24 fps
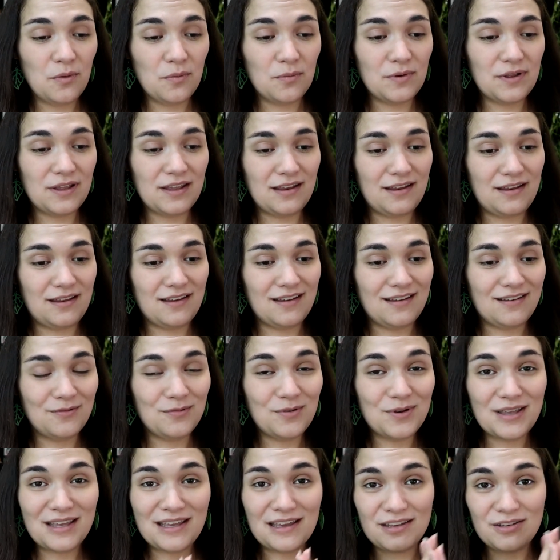when
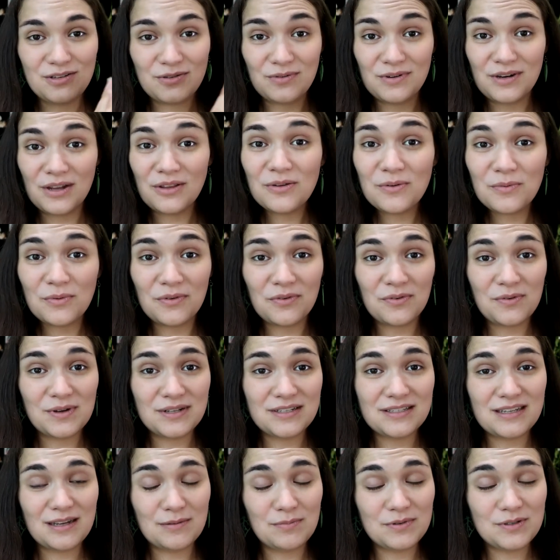we do another Wolf
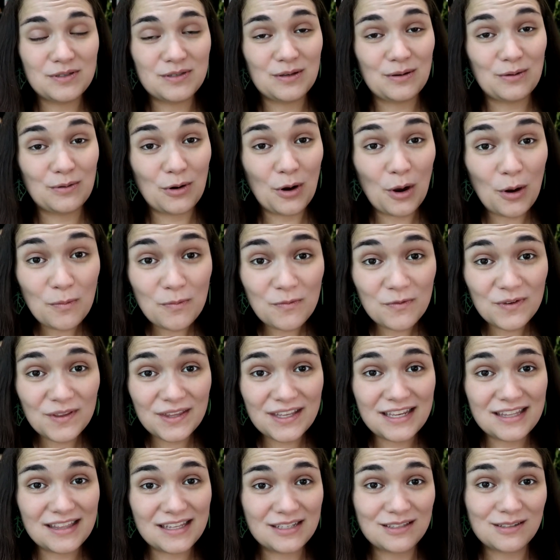Quest update episode
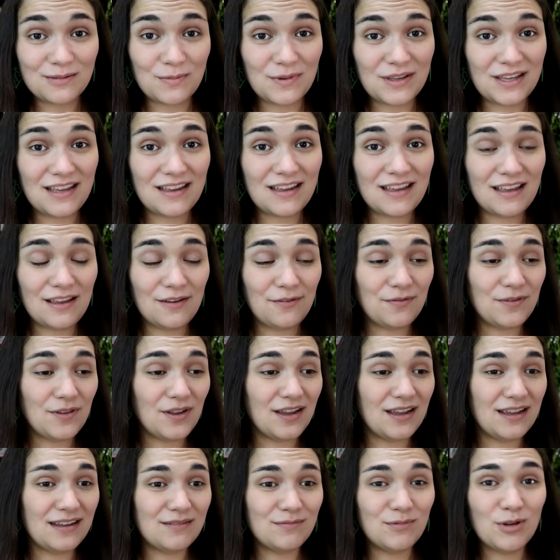hopefully this week, if
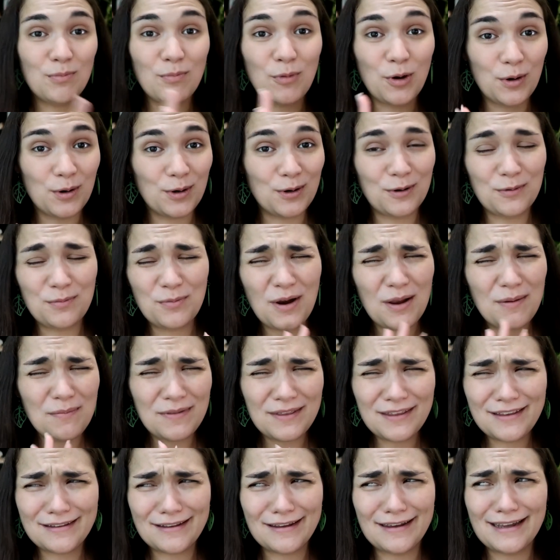not tomorrow.
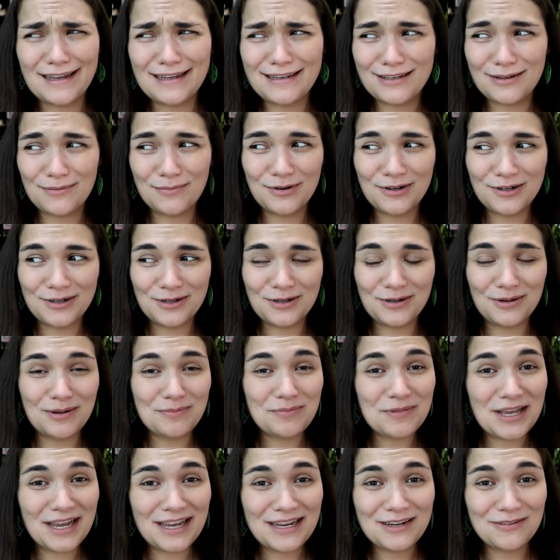Probably not tomorrow.
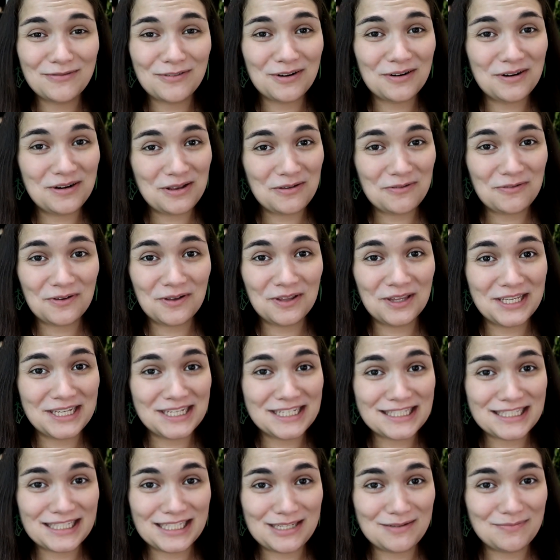I'm kind of already falling
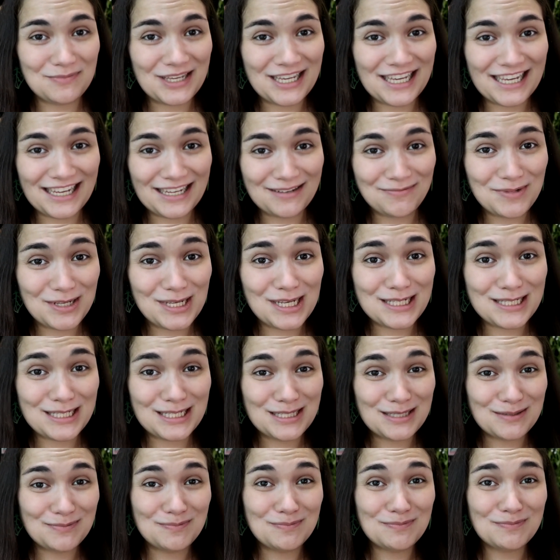asleep again because
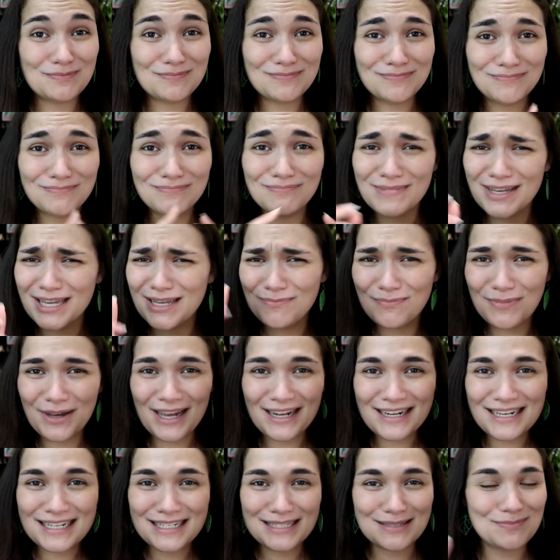it's my
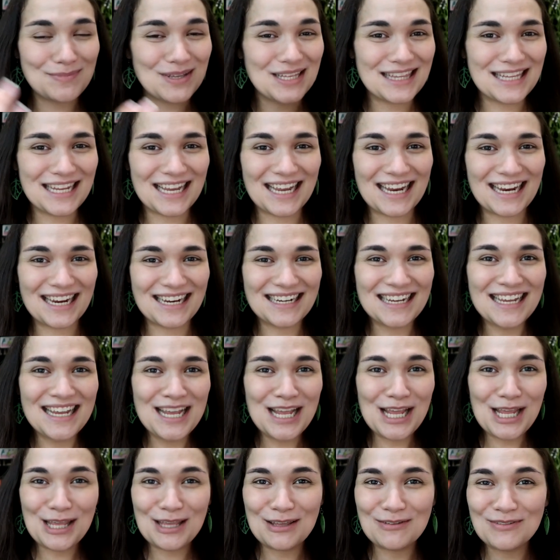body's midnight
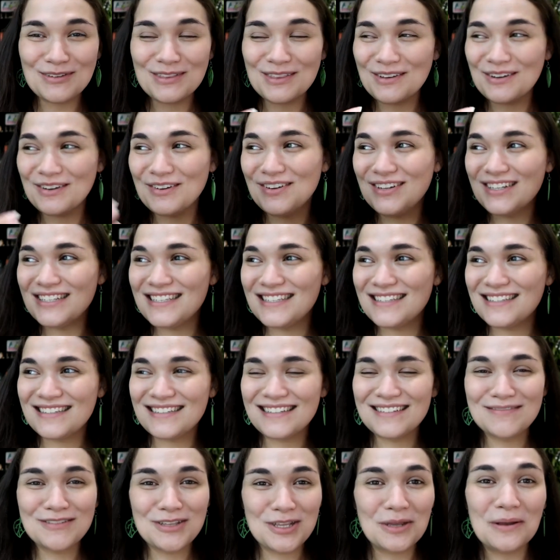even though it's
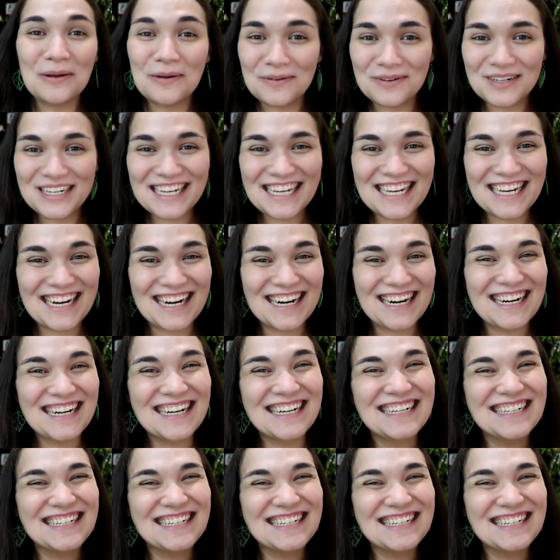noon here.